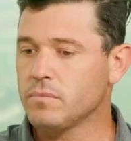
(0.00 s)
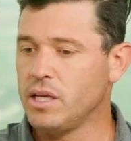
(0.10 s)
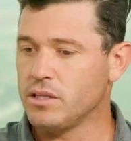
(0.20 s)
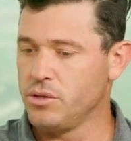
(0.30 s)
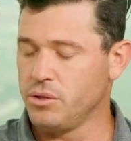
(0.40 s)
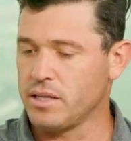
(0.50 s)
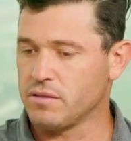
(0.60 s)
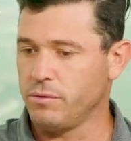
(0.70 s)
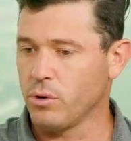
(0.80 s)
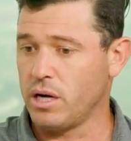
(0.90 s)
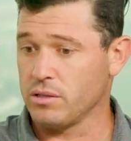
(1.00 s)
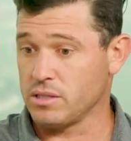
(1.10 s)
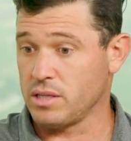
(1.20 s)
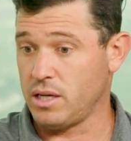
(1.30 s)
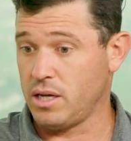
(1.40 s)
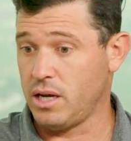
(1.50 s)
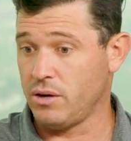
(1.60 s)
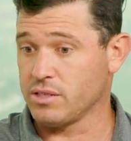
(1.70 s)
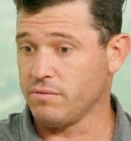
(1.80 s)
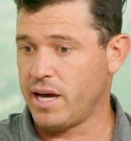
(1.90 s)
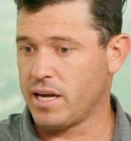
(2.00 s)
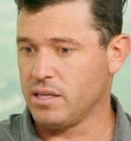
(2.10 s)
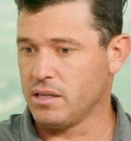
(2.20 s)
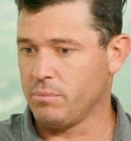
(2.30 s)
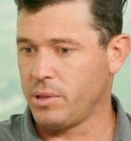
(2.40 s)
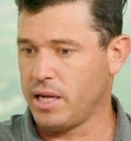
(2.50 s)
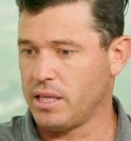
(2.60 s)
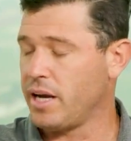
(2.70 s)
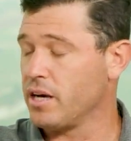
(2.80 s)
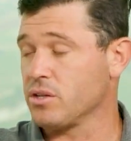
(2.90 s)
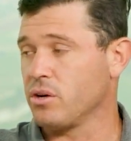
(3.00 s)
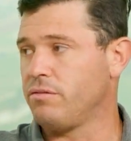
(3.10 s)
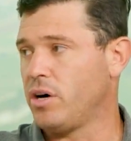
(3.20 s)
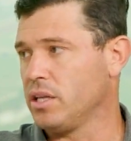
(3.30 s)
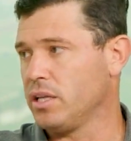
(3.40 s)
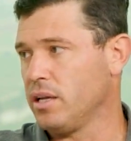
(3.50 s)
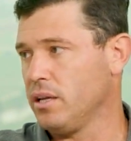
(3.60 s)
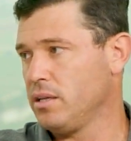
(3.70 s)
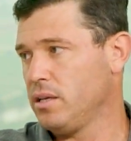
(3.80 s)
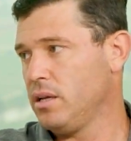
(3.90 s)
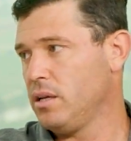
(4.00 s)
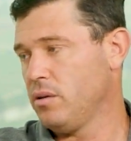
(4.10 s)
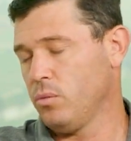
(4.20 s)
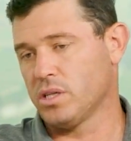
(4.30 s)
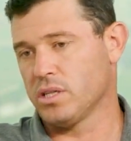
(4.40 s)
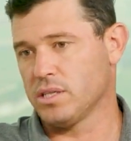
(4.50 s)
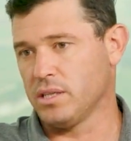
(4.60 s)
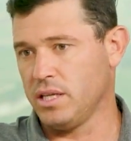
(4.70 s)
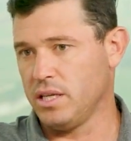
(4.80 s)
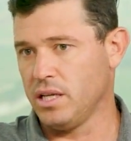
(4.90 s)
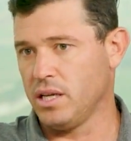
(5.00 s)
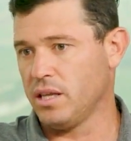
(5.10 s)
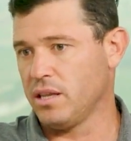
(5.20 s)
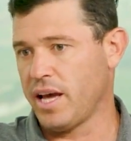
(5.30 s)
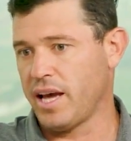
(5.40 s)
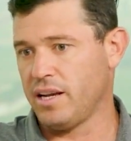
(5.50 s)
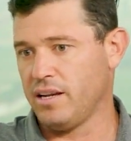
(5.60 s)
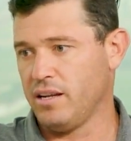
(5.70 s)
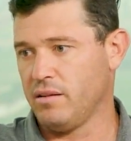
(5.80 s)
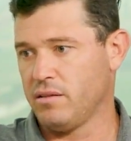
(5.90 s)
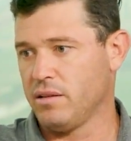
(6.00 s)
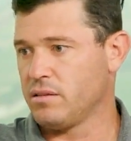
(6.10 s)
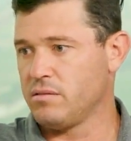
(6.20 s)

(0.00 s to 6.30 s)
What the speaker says: in 2004, I was invited to play in the Arizona Fall League, which is a league that the